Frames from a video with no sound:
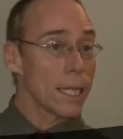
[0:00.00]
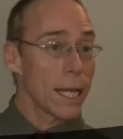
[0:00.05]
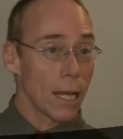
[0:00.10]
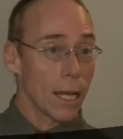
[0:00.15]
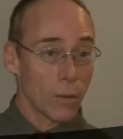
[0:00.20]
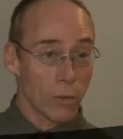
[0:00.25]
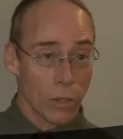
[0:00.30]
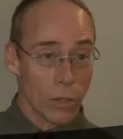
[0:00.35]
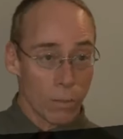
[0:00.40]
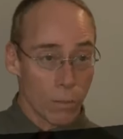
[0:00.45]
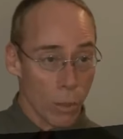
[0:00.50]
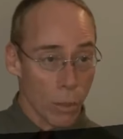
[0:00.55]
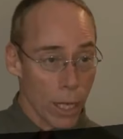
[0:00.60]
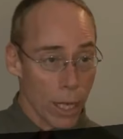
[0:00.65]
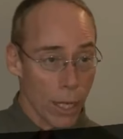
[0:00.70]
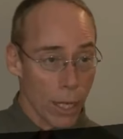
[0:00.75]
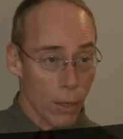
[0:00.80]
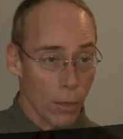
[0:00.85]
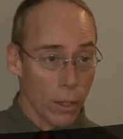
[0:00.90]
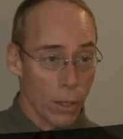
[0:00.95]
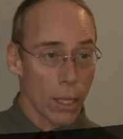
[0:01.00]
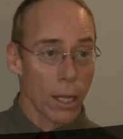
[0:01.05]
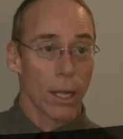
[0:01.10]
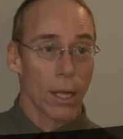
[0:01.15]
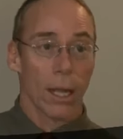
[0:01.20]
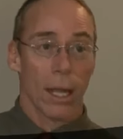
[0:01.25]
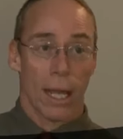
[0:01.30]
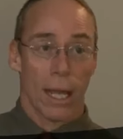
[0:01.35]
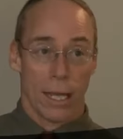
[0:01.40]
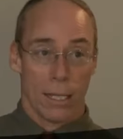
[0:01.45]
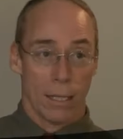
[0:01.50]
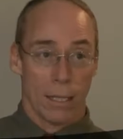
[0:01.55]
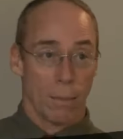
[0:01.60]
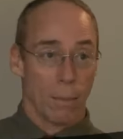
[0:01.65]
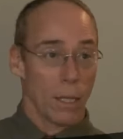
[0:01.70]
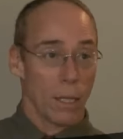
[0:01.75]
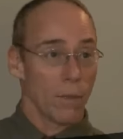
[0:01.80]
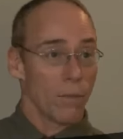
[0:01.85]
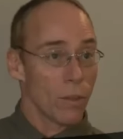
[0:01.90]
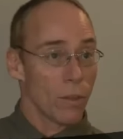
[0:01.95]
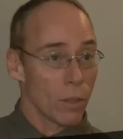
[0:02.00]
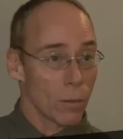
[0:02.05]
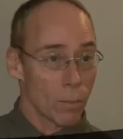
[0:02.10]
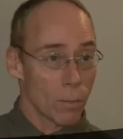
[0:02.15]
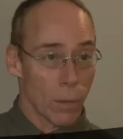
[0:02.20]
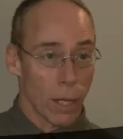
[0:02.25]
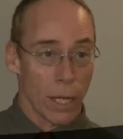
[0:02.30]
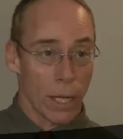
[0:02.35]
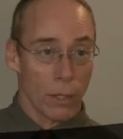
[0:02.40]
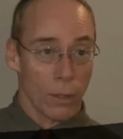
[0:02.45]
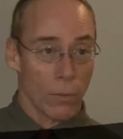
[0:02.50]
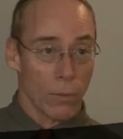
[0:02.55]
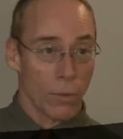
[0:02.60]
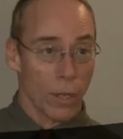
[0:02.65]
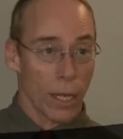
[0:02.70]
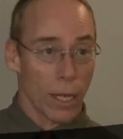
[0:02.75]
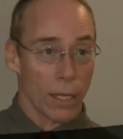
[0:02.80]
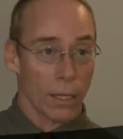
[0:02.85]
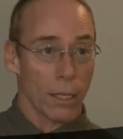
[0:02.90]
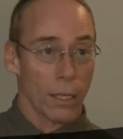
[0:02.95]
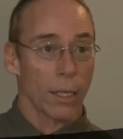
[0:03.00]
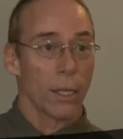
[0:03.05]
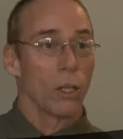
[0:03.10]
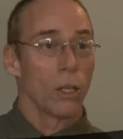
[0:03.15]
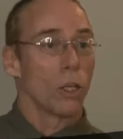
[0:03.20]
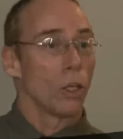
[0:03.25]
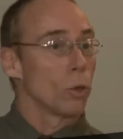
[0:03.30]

Townsend Brown and the B-Field-Brown effect